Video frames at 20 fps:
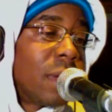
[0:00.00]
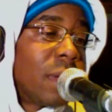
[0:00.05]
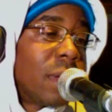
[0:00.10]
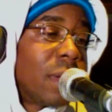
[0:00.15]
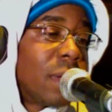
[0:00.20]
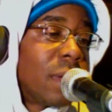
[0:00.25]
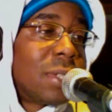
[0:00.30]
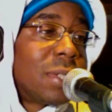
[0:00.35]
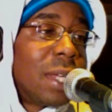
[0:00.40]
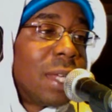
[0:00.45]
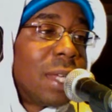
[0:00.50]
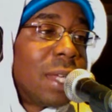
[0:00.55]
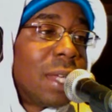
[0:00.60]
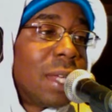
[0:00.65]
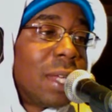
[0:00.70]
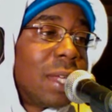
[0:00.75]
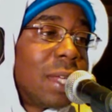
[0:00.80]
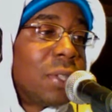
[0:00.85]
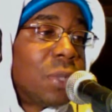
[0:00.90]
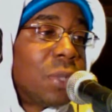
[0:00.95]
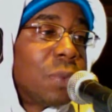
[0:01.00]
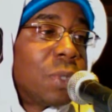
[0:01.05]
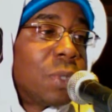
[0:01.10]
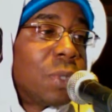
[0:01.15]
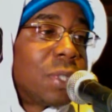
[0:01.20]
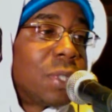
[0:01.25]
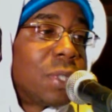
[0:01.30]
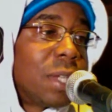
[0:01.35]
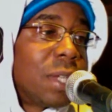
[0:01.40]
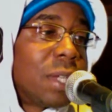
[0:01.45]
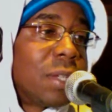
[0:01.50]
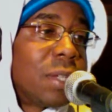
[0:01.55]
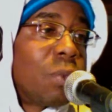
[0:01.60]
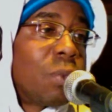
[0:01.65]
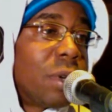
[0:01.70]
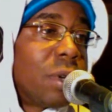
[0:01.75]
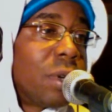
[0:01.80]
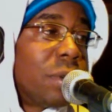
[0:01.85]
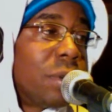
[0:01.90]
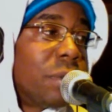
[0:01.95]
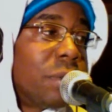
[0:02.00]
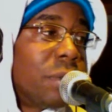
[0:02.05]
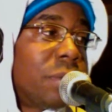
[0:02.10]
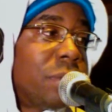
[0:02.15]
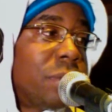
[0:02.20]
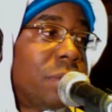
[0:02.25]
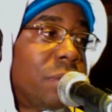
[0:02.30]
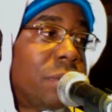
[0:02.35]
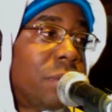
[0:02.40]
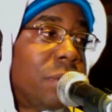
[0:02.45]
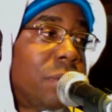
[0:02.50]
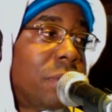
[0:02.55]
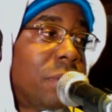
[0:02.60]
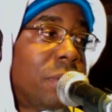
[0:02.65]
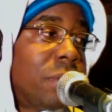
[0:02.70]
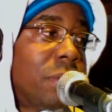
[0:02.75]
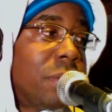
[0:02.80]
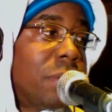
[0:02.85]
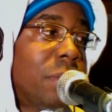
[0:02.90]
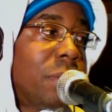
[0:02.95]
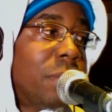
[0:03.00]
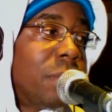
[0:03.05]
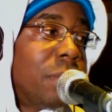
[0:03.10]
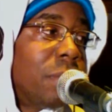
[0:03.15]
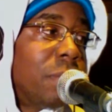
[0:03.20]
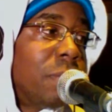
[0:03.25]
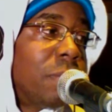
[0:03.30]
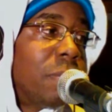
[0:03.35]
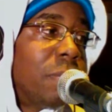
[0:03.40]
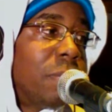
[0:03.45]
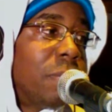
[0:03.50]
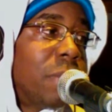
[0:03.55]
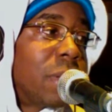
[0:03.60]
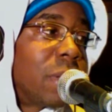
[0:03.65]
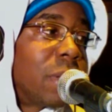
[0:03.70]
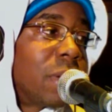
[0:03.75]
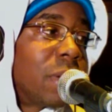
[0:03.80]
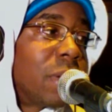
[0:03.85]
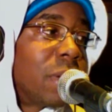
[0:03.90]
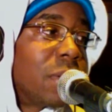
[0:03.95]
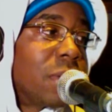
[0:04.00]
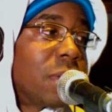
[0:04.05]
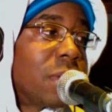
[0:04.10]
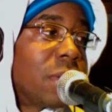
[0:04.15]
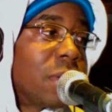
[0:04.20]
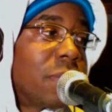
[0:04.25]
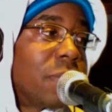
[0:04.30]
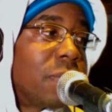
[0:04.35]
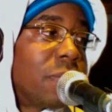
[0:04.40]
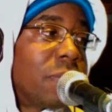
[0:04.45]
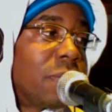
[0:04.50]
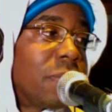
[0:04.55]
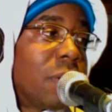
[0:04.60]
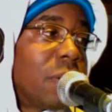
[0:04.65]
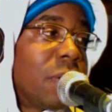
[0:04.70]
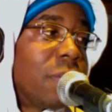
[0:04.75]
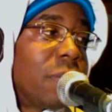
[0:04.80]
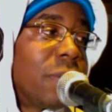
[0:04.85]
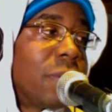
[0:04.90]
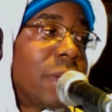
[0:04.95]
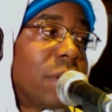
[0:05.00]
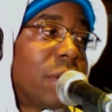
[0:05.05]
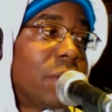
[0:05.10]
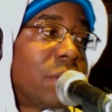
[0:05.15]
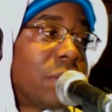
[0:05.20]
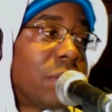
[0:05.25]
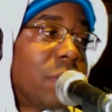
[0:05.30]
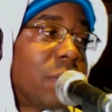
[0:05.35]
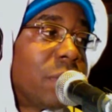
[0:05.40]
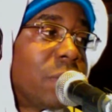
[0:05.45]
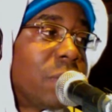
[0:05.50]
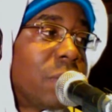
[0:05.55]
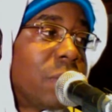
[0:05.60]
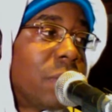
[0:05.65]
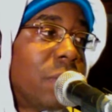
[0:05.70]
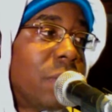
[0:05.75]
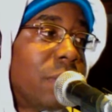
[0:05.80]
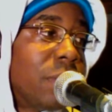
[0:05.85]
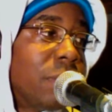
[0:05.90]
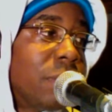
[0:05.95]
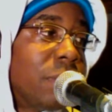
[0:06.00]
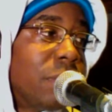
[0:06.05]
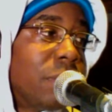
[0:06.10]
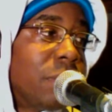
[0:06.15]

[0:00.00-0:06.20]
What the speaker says: She's saying she would take his word because of her relationship with him,